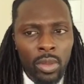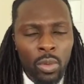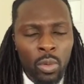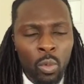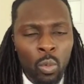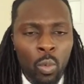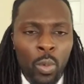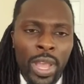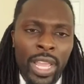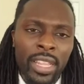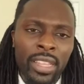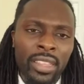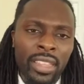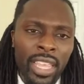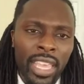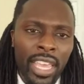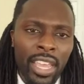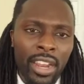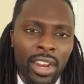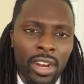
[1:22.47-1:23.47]
When
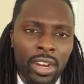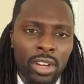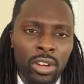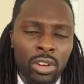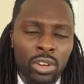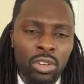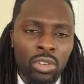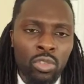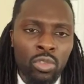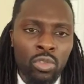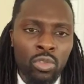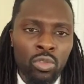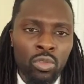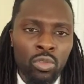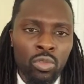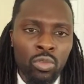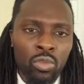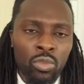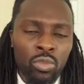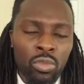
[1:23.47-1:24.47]
their
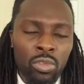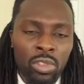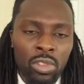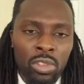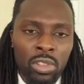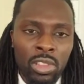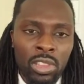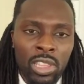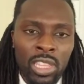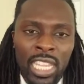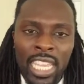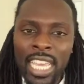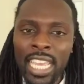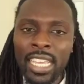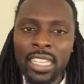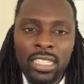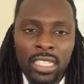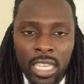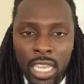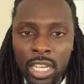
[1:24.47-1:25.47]

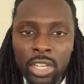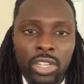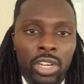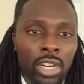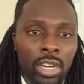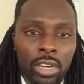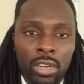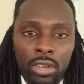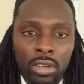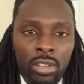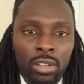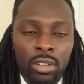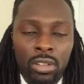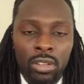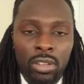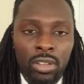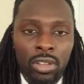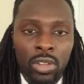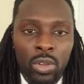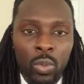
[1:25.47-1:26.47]
lead teacher
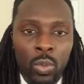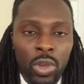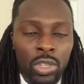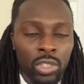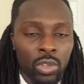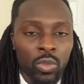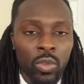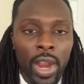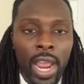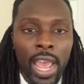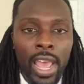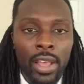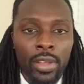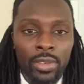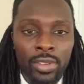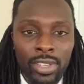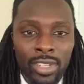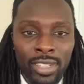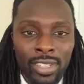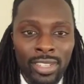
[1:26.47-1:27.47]
was
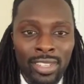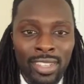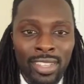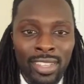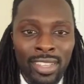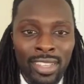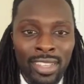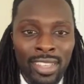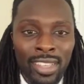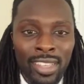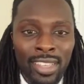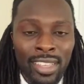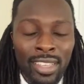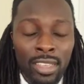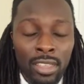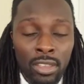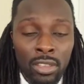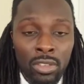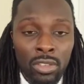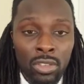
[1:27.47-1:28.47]
around,
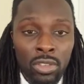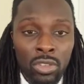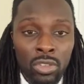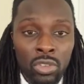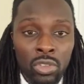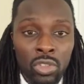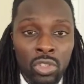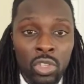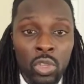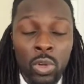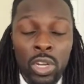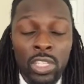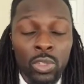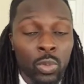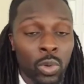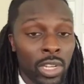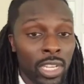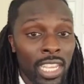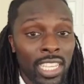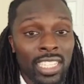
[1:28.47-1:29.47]
students
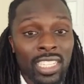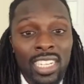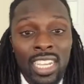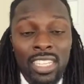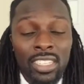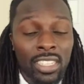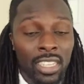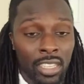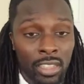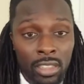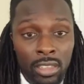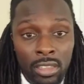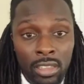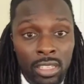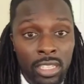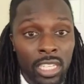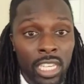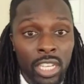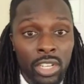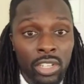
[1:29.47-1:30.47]
were listening to the
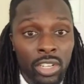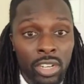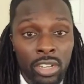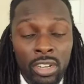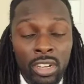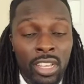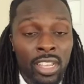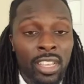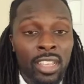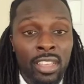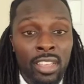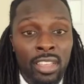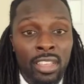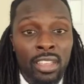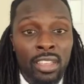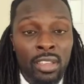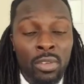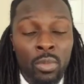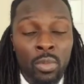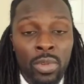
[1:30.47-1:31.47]
teacher.
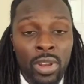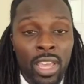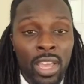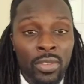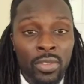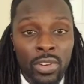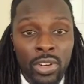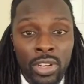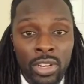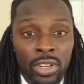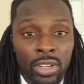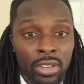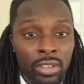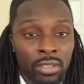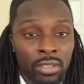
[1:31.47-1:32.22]
Whenever